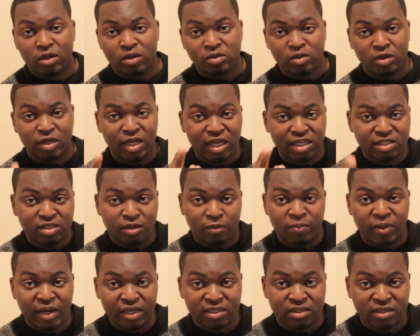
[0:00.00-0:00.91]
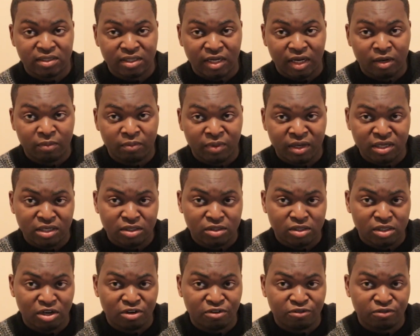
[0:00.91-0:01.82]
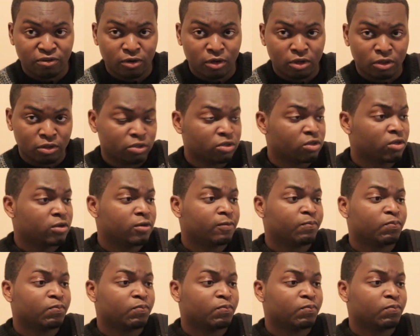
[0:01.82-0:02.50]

So that's the pattern that the major scale follows.